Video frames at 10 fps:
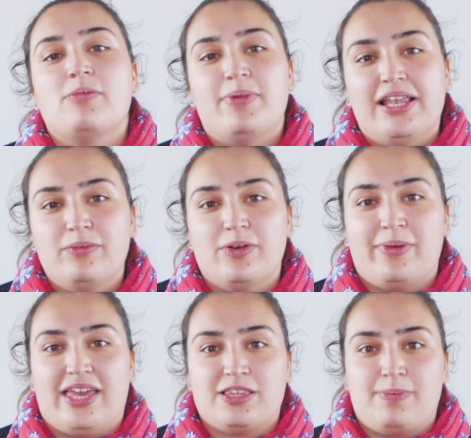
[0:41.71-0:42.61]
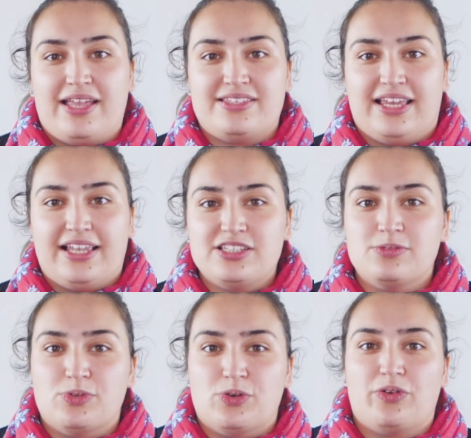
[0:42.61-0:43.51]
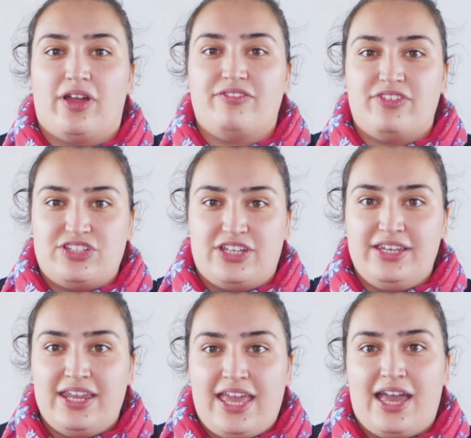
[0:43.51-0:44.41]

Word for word: Billy will be expanding a little more on our vision,